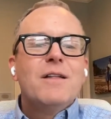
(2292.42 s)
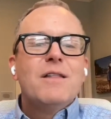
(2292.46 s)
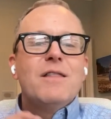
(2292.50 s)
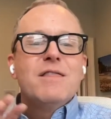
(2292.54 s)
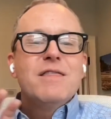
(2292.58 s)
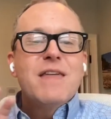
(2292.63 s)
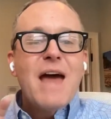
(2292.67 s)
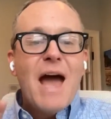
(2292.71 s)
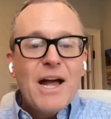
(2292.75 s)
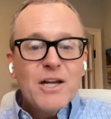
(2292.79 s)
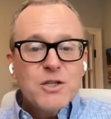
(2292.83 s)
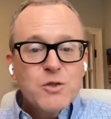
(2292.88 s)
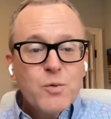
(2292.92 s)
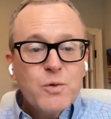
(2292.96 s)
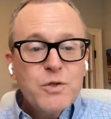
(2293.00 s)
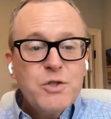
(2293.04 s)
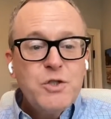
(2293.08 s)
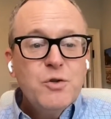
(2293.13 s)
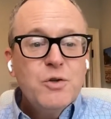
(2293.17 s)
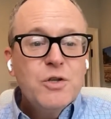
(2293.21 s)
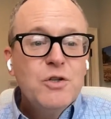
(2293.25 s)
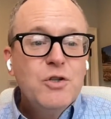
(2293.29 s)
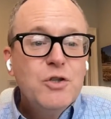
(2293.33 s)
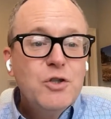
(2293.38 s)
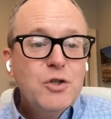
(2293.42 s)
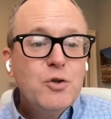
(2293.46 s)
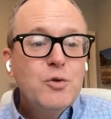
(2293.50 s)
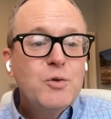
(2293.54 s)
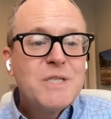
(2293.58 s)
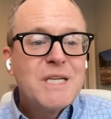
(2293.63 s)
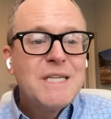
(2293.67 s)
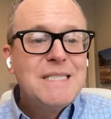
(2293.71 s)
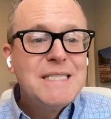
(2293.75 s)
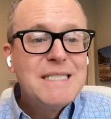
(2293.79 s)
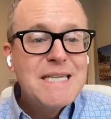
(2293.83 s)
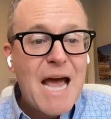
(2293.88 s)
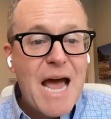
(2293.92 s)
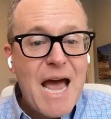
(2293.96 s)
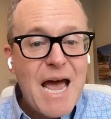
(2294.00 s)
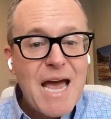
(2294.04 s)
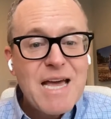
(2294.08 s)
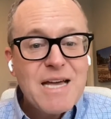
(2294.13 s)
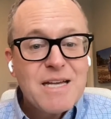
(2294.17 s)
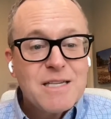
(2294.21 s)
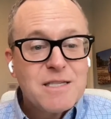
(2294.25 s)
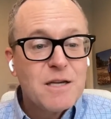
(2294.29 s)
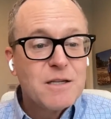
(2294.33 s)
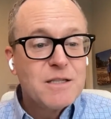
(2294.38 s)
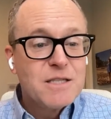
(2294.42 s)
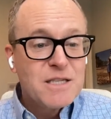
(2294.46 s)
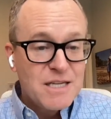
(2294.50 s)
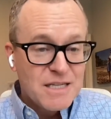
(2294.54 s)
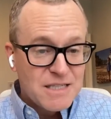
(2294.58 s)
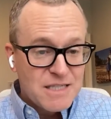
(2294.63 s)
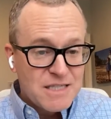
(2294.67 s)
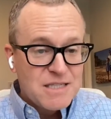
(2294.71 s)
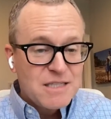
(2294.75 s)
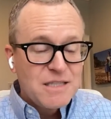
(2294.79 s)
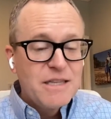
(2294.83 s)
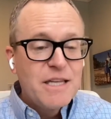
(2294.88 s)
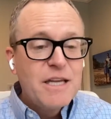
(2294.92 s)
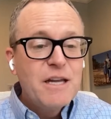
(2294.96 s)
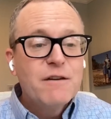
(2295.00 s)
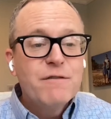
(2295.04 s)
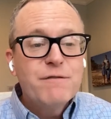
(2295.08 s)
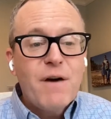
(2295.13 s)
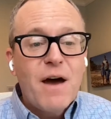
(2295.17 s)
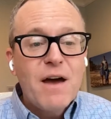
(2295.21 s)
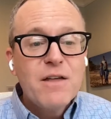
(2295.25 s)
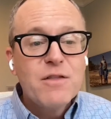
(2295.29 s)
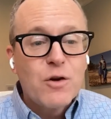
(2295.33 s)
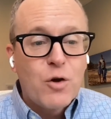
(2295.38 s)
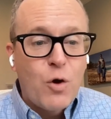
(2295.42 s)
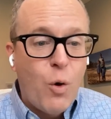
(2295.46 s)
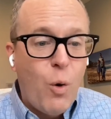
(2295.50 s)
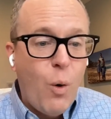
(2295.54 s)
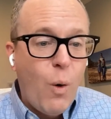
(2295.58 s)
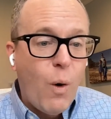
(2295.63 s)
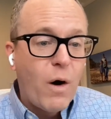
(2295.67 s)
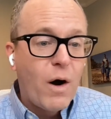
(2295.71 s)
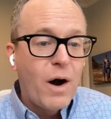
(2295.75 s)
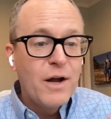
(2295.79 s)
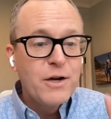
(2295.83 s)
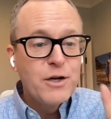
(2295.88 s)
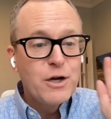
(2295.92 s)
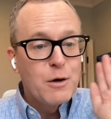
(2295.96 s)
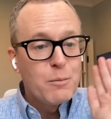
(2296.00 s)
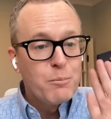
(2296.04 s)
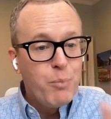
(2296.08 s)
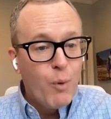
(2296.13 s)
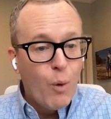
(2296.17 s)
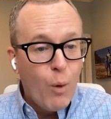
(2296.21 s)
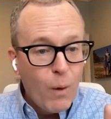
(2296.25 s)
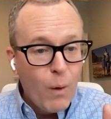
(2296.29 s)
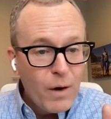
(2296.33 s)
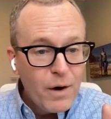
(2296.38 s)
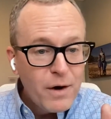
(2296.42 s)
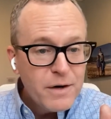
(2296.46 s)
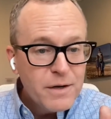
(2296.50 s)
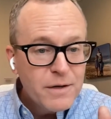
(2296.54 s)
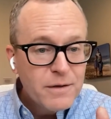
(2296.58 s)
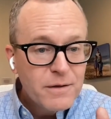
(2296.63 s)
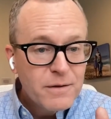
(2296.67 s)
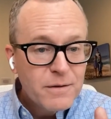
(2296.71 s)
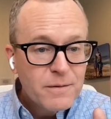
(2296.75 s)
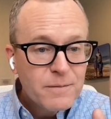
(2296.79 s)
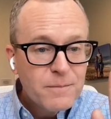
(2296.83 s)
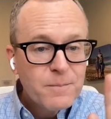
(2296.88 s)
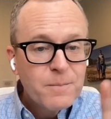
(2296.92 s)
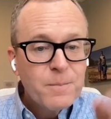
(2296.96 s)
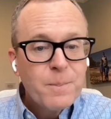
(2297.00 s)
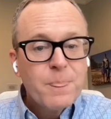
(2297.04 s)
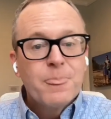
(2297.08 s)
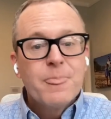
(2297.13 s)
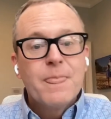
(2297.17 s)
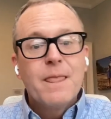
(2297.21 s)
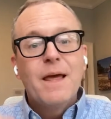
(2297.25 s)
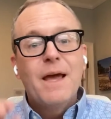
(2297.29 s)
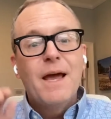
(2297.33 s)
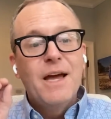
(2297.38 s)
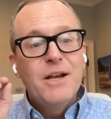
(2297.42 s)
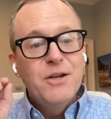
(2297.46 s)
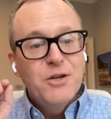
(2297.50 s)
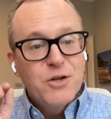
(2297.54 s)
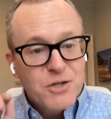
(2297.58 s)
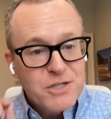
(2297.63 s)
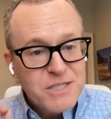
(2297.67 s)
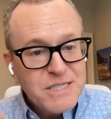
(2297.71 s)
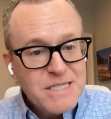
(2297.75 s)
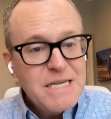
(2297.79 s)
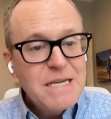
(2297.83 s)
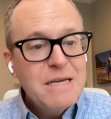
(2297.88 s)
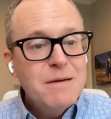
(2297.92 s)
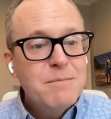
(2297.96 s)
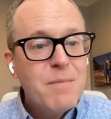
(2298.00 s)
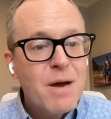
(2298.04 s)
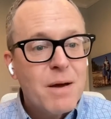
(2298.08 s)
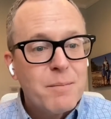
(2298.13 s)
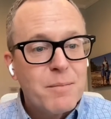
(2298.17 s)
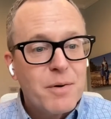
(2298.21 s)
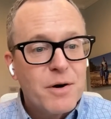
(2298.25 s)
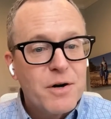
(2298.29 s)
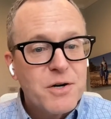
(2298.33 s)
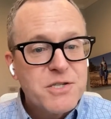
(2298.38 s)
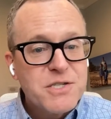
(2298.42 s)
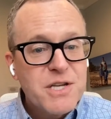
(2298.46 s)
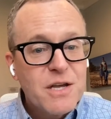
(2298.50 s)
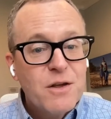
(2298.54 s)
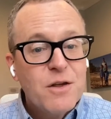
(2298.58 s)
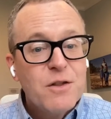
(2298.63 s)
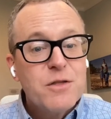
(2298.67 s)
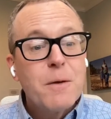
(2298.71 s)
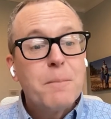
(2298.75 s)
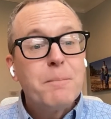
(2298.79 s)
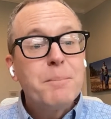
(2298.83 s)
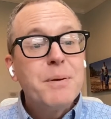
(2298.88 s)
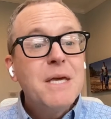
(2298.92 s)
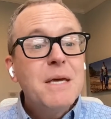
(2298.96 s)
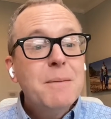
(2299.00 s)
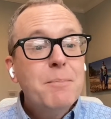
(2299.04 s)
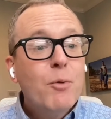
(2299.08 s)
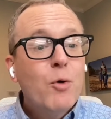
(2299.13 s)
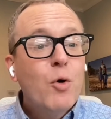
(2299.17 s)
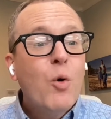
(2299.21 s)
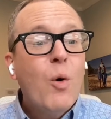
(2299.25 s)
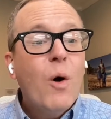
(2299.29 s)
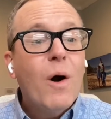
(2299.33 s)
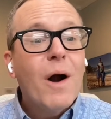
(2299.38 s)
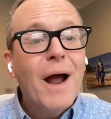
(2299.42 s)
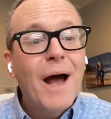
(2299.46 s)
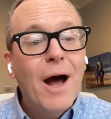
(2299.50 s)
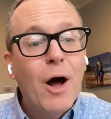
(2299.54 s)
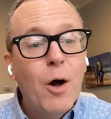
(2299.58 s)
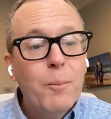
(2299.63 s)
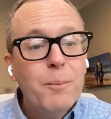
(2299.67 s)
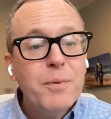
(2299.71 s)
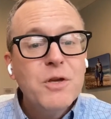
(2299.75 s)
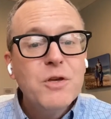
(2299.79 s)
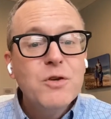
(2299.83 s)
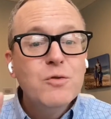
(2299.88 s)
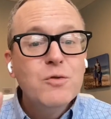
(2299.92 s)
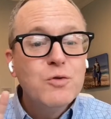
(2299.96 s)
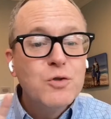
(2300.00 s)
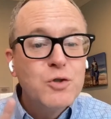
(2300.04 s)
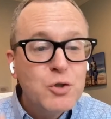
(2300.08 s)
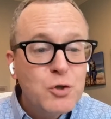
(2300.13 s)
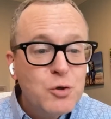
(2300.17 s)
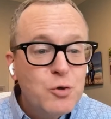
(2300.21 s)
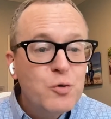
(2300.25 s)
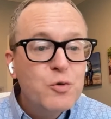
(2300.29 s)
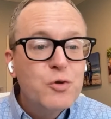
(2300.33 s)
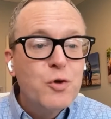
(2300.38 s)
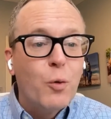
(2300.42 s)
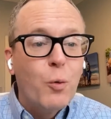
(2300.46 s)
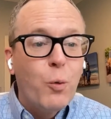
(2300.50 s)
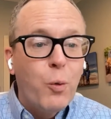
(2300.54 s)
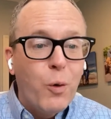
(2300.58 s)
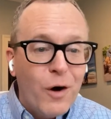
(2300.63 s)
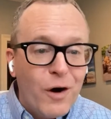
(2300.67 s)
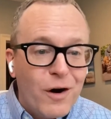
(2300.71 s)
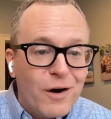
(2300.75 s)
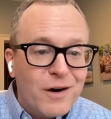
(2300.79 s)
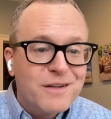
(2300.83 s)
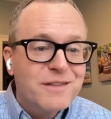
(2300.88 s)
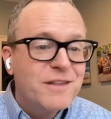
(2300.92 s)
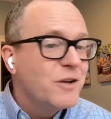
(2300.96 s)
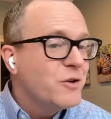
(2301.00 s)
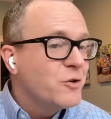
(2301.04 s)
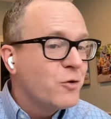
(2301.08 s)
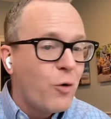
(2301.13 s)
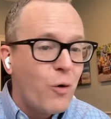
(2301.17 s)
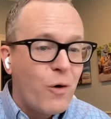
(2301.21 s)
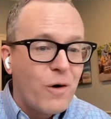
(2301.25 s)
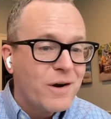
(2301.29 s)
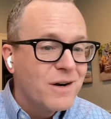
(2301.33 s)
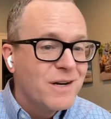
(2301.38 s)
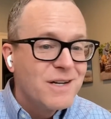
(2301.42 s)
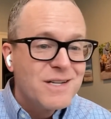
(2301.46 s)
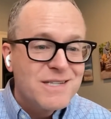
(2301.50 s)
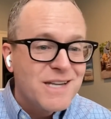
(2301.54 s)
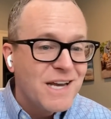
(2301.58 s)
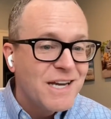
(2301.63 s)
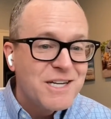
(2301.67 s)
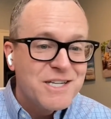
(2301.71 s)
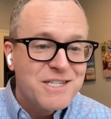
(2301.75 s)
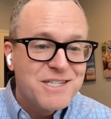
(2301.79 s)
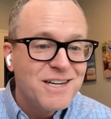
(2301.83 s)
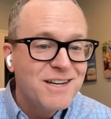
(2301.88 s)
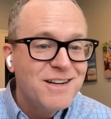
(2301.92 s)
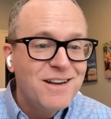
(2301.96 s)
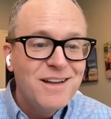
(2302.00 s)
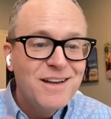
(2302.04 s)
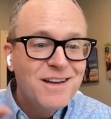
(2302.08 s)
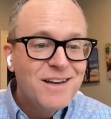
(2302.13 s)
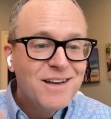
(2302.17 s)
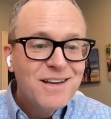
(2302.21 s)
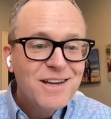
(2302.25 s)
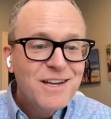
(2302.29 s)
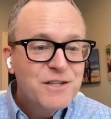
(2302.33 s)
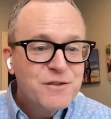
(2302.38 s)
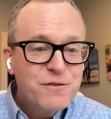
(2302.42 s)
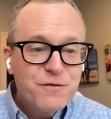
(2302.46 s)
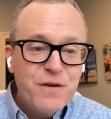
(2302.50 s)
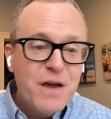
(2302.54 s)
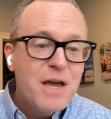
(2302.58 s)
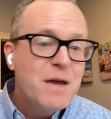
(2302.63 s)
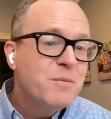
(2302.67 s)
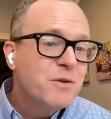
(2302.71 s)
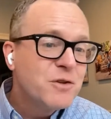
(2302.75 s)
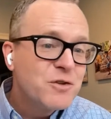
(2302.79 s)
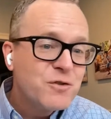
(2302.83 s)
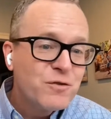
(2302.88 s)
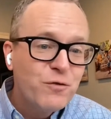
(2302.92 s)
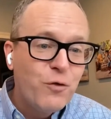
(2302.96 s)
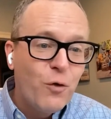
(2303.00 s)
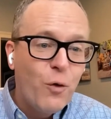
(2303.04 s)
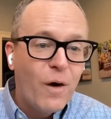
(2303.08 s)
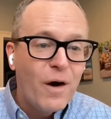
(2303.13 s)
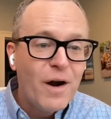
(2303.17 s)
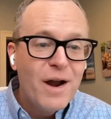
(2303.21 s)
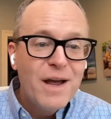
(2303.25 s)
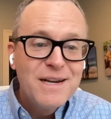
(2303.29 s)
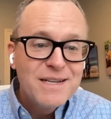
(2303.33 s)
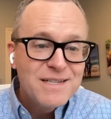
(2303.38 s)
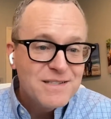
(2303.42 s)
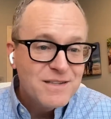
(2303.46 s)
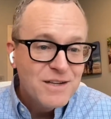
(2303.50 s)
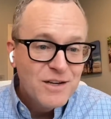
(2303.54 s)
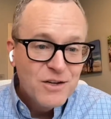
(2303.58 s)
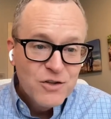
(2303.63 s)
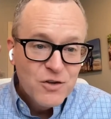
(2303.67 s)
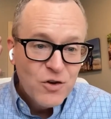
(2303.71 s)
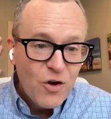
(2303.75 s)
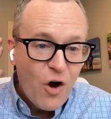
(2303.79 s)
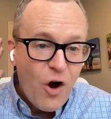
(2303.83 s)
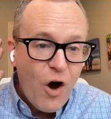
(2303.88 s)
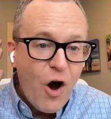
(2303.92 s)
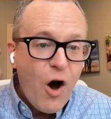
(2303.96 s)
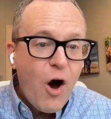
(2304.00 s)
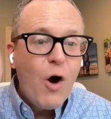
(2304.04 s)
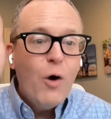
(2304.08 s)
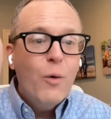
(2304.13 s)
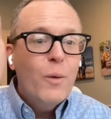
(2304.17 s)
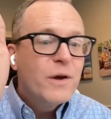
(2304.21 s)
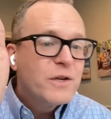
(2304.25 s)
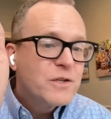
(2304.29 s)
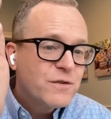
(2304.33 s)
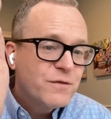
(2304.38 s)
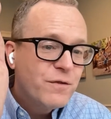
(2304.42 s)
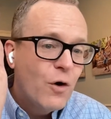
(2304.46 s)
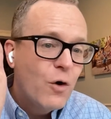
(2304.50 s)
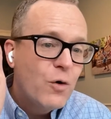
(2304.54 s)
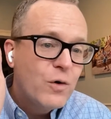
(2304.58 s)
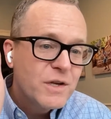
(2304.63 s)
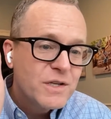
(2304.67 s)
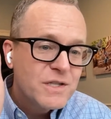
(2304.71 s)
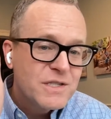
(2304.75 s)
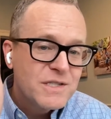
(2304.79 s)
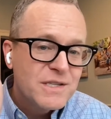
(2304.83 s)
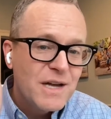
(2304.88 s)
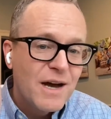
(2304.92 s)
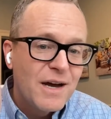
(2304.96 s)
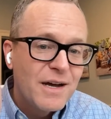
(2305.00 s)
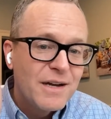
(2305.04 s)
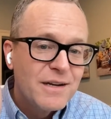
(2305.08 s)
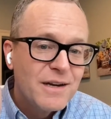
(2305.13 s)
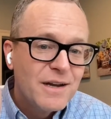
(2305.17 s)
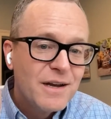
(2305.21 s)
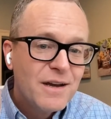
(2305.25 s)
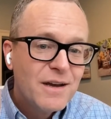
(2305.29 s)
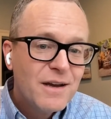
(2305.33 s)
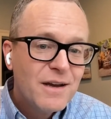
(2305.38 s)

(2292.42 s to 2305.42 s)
That's what you can do today to solidify the core on your board and your team members, the people who are helping you do the work that your organization is famous for and is always focused on.